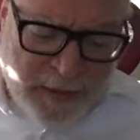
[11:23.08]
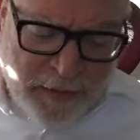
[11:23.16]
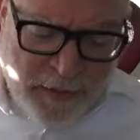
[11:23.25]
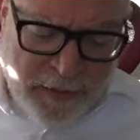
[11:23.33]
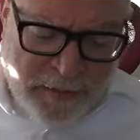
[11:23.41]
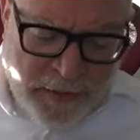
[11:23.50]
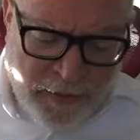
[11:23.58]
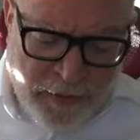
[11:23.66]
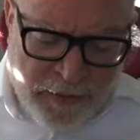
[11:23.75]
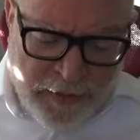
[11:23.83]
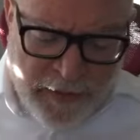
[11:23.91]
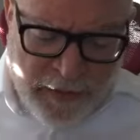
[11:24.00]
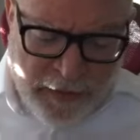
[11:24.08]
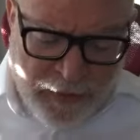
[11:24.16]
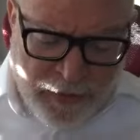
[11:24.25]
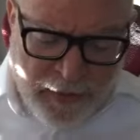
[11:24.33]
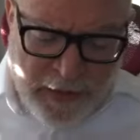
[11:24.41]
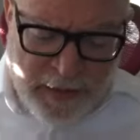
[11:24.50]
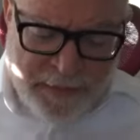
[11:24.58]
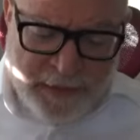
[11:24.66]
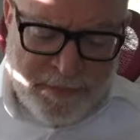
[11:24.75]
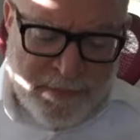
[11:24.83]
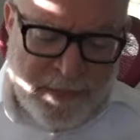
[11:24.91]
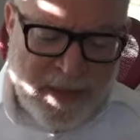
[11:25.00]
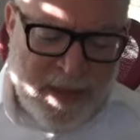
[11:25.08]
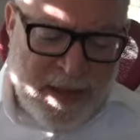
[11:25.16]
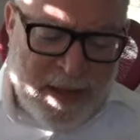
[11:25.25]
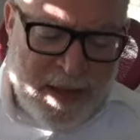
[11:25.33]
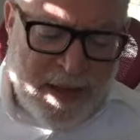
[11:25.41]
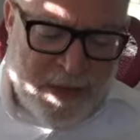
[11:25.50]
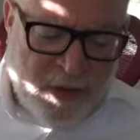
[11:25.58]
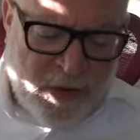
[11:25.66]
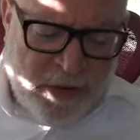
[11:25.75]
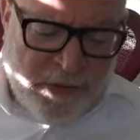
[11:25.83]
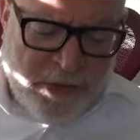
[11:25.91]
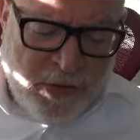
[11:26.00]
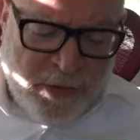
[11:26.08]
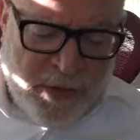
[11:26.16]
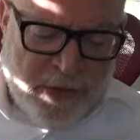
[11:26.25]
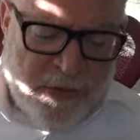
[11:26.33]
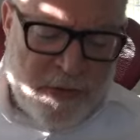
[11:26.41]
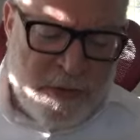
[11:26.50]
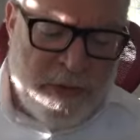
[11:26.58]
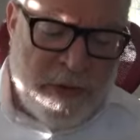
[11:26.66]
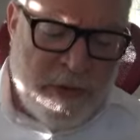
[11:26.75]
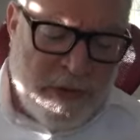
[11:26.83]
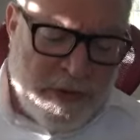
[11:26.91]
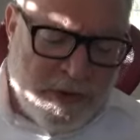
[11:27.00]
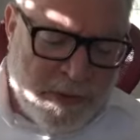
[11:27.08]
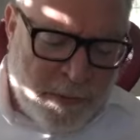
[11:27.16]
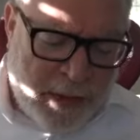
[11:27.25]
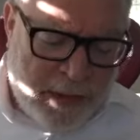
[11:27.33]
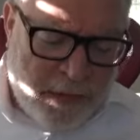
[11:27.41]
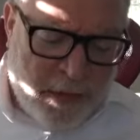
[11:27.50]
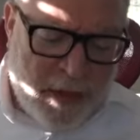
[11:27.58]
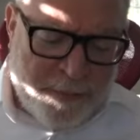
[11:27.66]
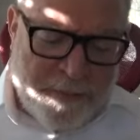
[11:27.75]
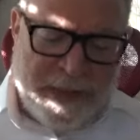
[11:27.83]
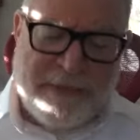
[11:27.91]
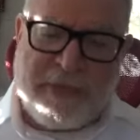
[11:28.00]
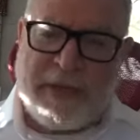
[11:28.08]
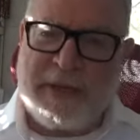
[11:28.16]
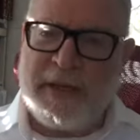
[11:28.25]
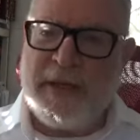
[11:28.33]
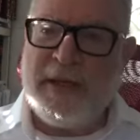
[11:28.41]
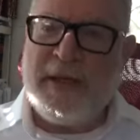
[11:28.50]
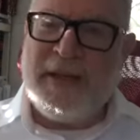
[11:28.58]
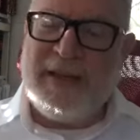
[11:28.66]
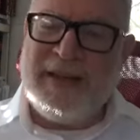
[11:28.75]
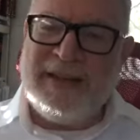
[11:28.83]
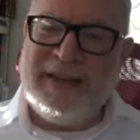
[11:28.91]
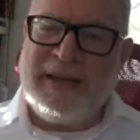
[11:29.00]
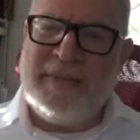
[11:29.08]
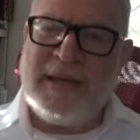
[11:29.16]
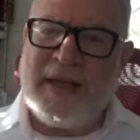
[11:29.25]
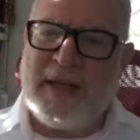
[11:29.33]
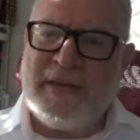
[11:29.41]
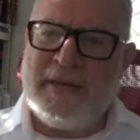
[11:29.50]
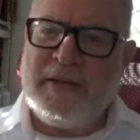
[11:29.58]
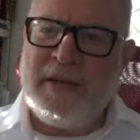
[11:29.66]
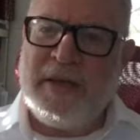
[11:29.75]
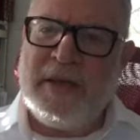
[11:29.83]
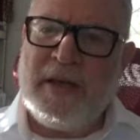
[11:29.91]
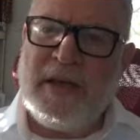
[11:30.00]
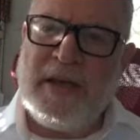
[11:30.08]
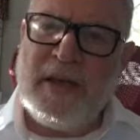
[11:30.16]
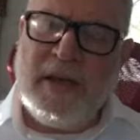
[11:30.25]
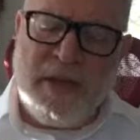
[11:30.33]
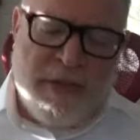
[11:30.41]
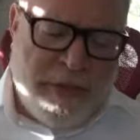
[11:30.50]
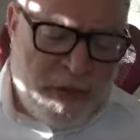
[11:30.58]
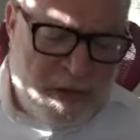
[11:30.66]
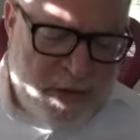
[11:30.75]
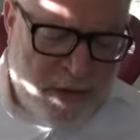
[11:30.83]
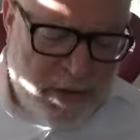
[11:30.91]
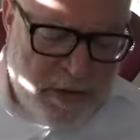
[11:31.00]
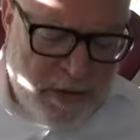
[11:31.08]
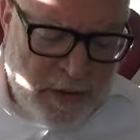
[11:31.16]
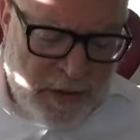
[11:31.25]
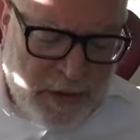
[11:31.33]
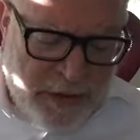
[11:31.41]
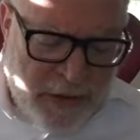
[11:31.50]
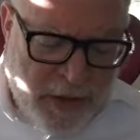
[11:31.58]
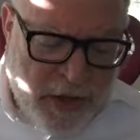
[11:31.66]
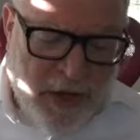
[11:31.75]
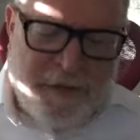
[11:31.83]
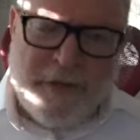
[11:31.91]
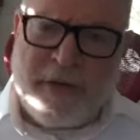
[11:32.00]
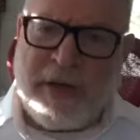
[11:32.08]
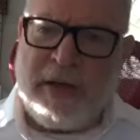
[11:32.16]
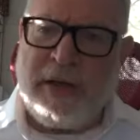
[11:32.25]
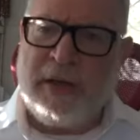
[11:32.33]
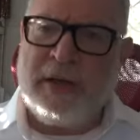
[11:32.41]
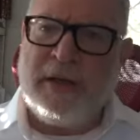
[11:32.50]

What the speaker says: halot halot al kol ha'amim. And God is going to swallow up, basically, eliminate the covering,